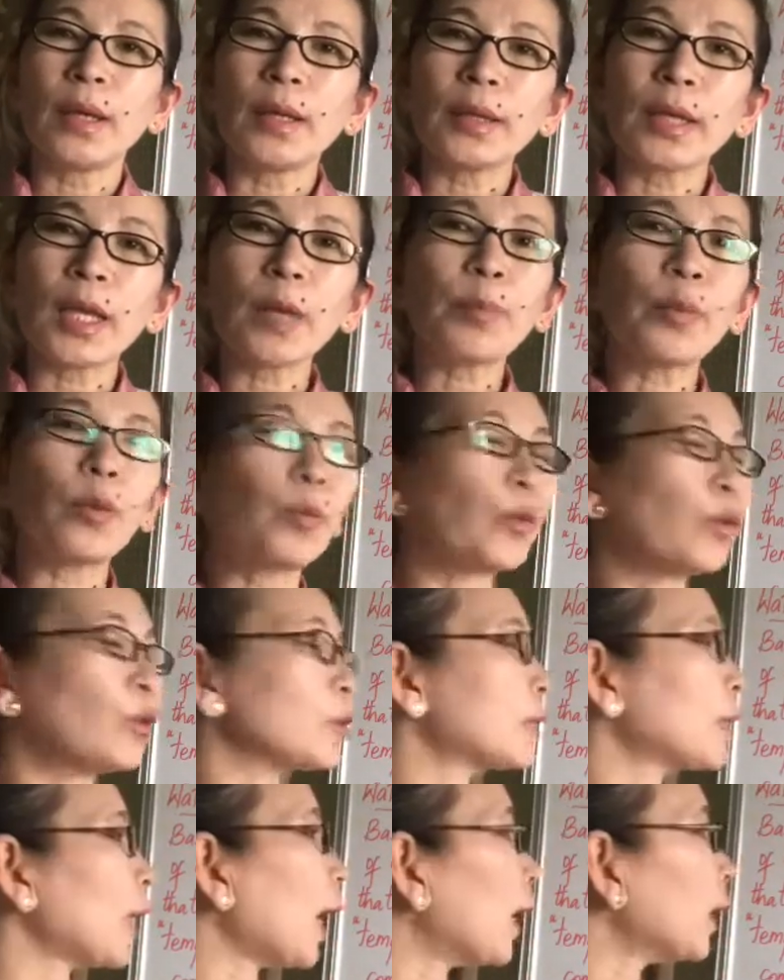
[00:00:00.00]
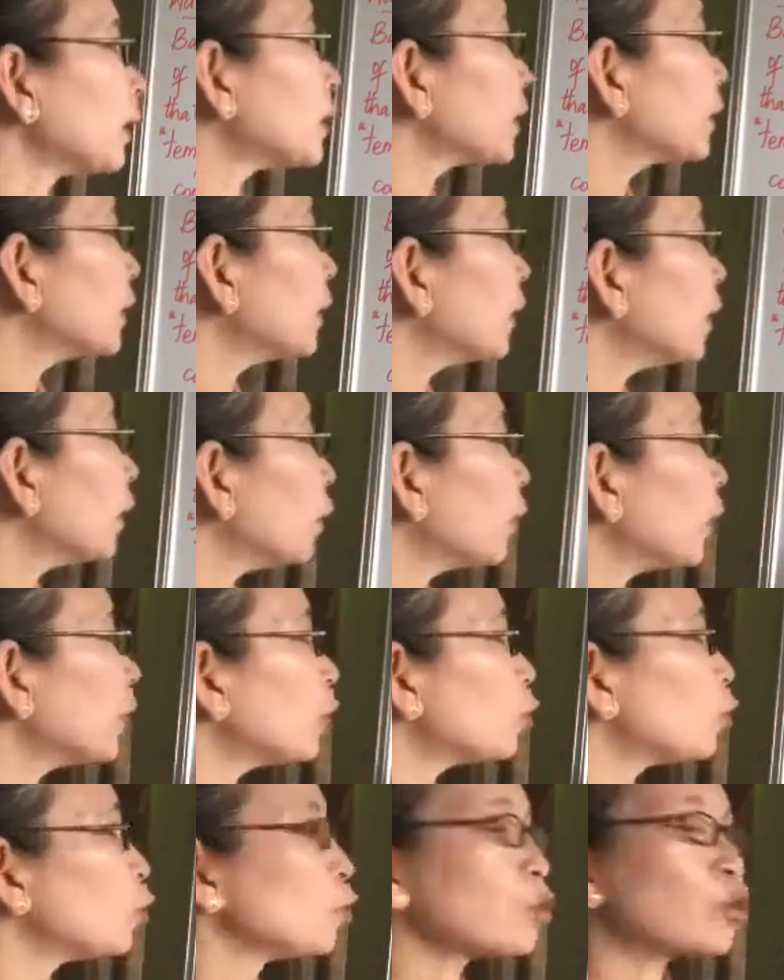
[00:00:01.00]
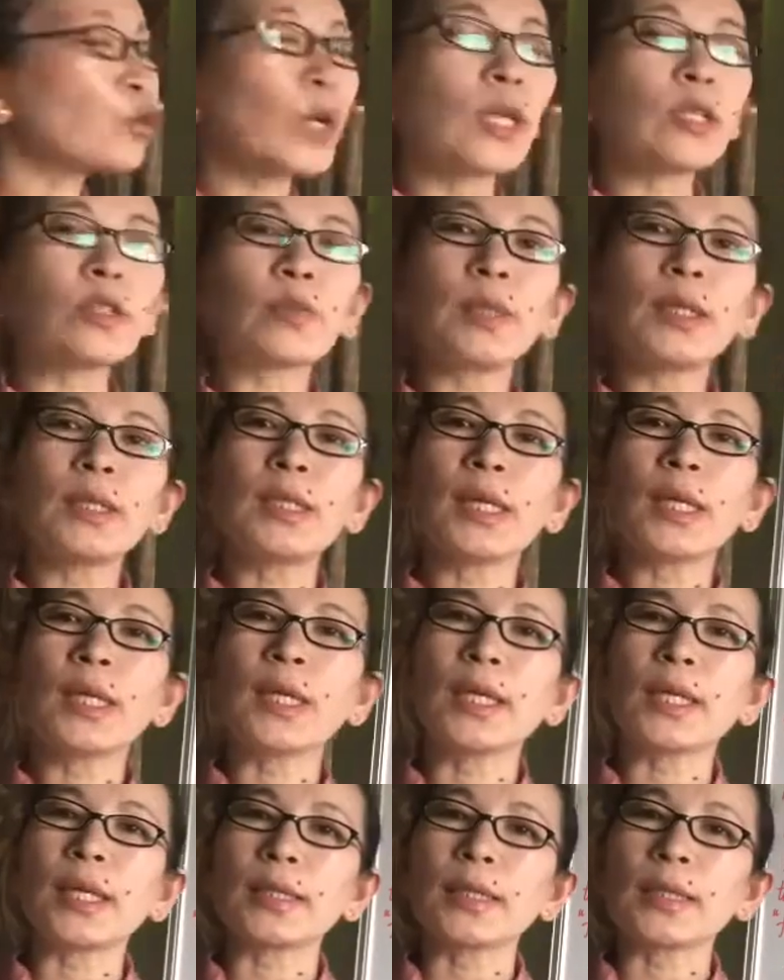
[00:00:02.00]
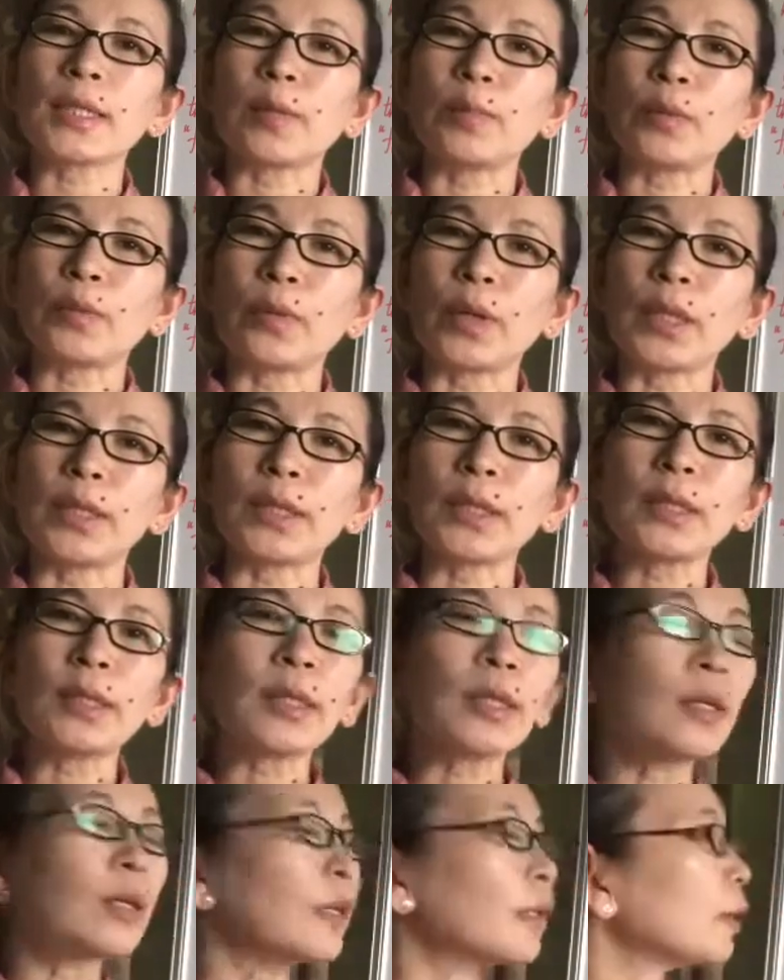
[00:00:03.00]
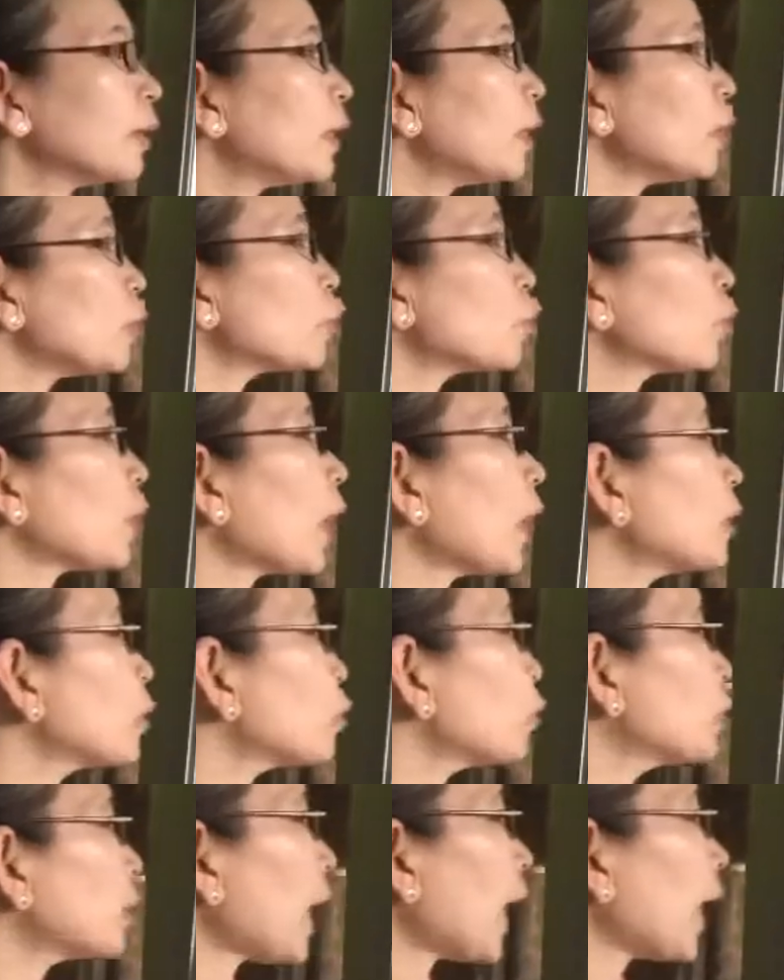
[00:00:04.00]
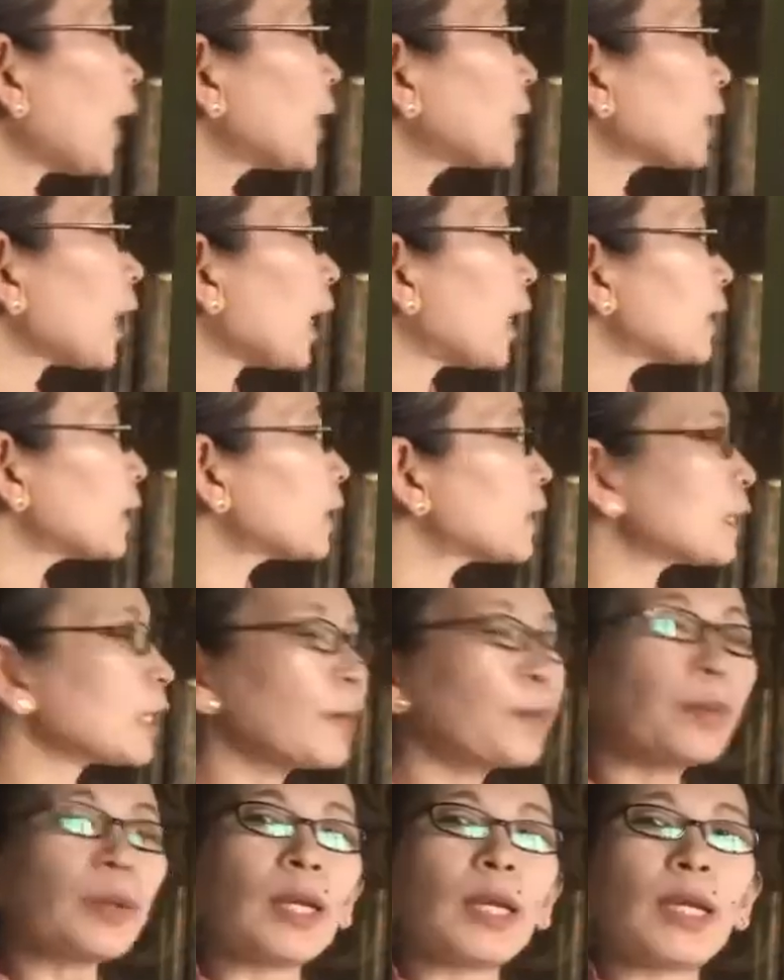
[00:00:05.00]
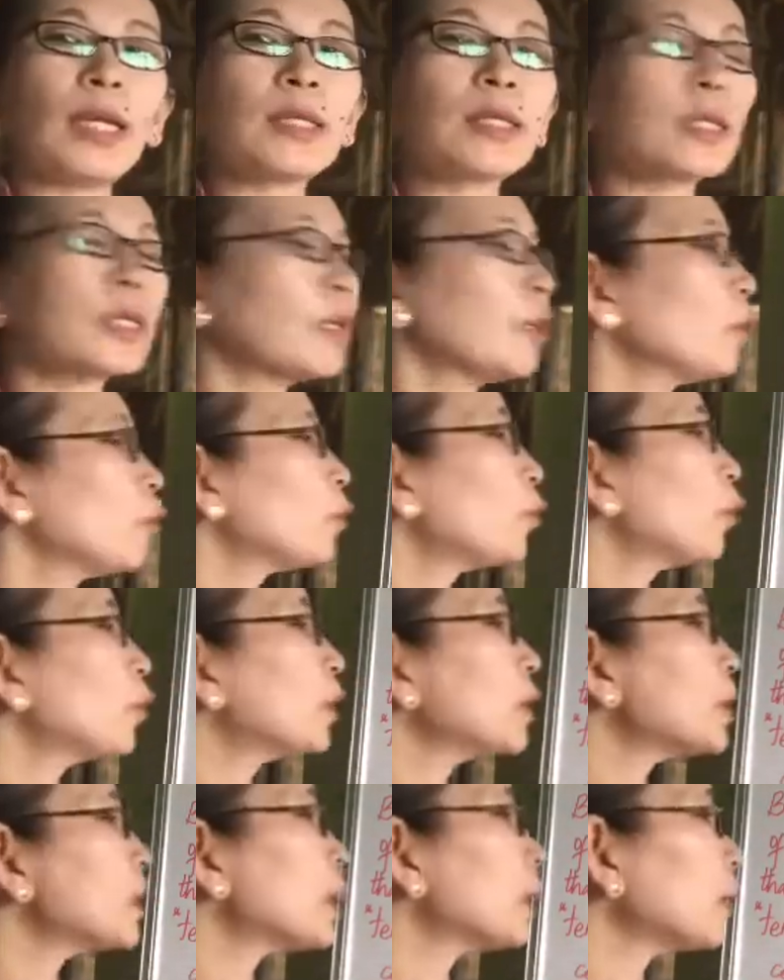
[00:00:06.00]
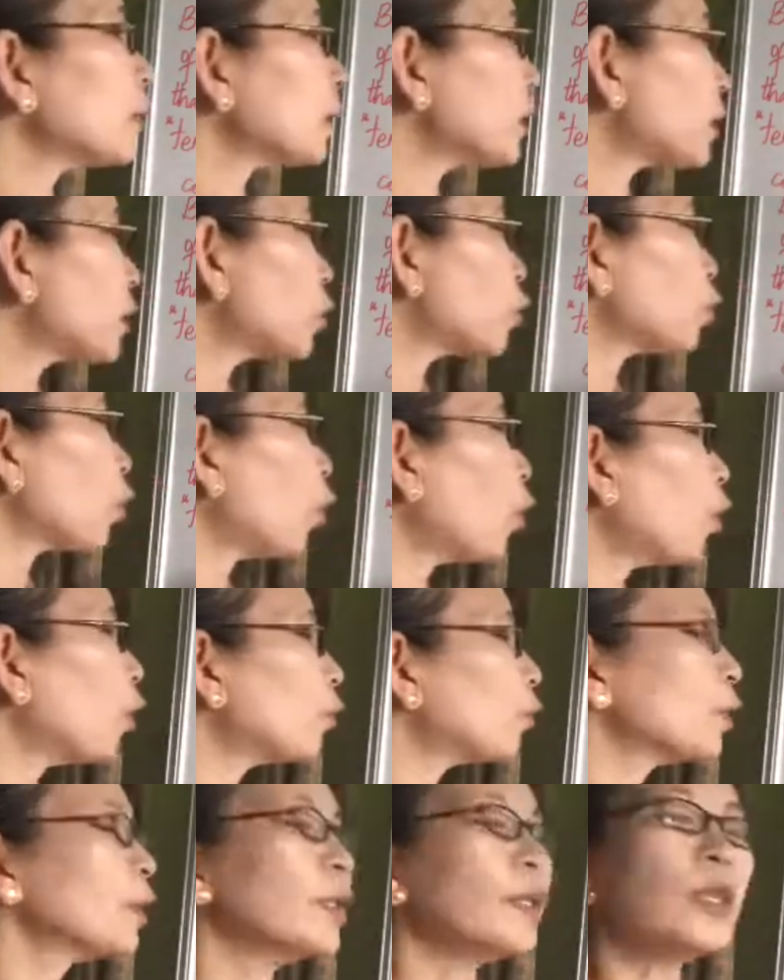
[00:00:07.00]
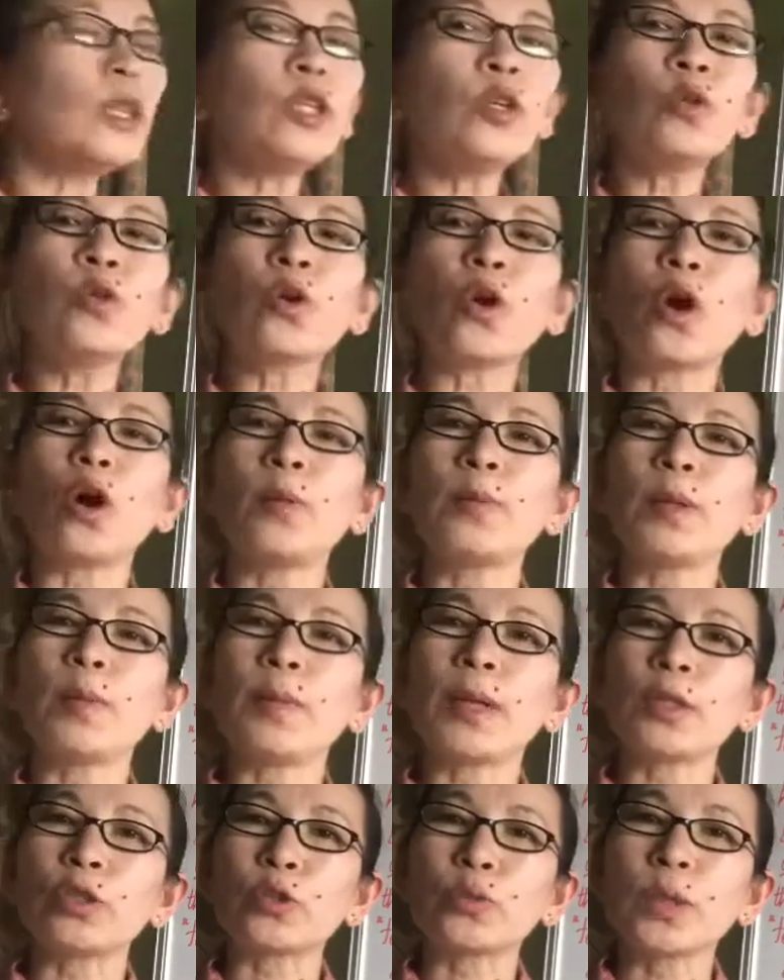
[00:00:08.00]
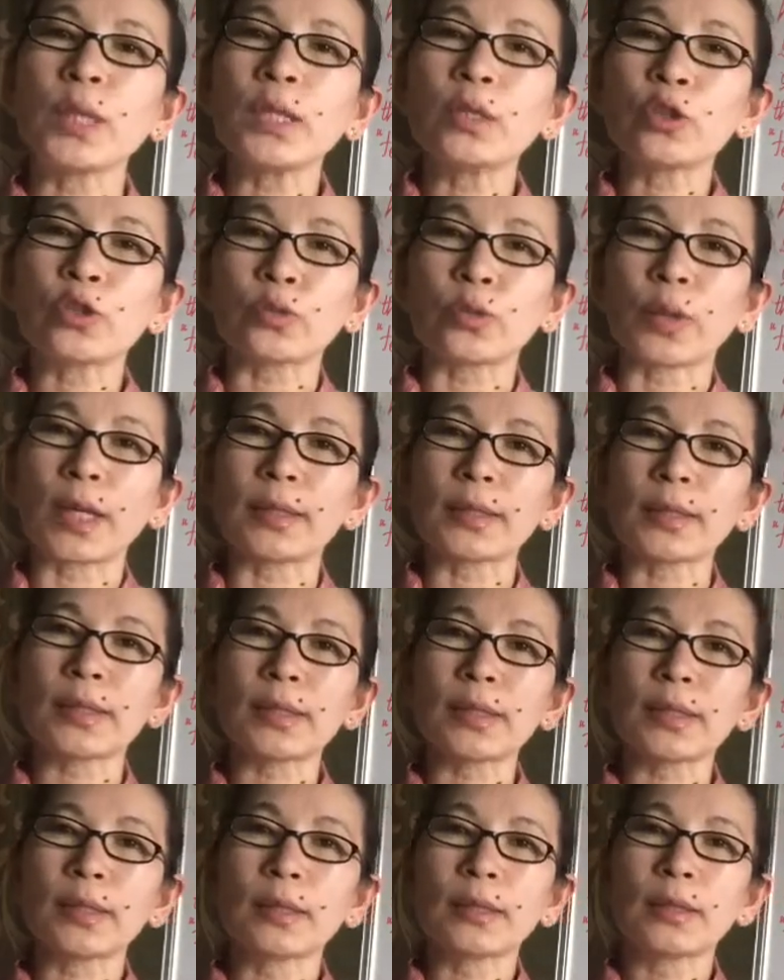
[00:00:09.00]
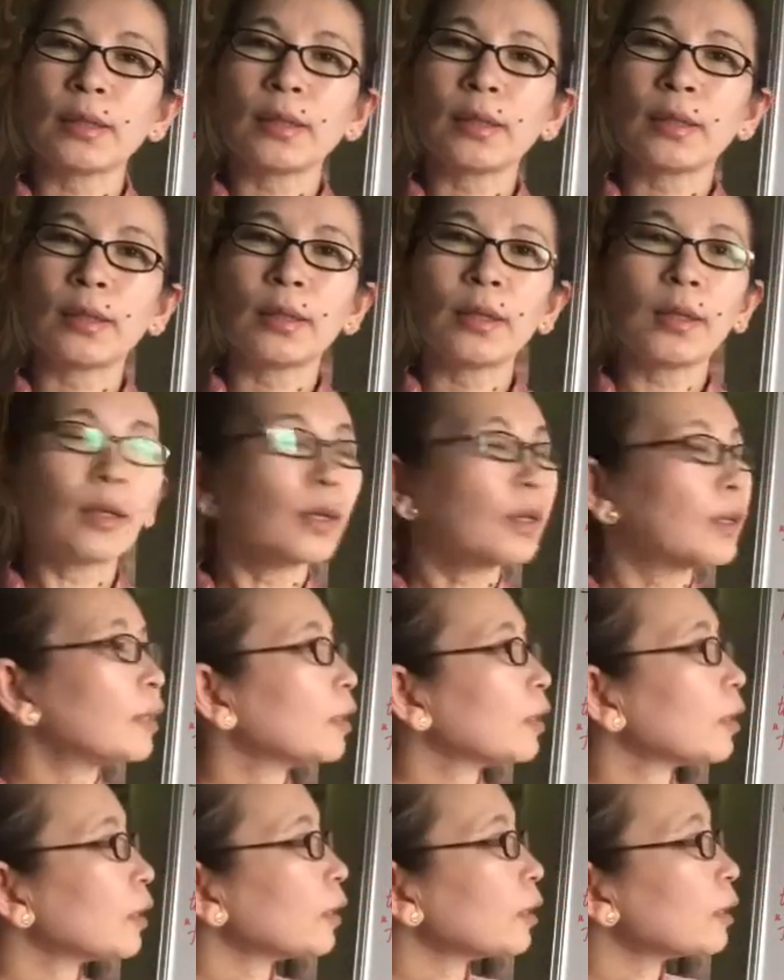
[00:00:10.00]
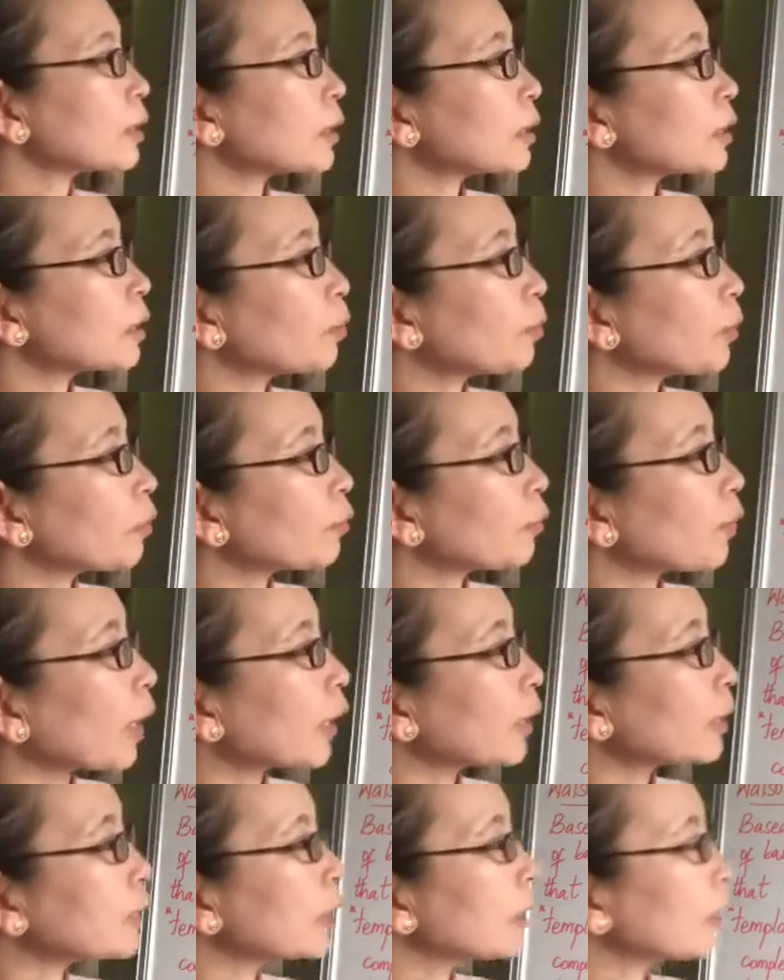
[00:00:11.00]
They proposed that when the two strands of the DNA get separated, these strands would act as templates for the synthesis of new complementary strands. Here's a simplified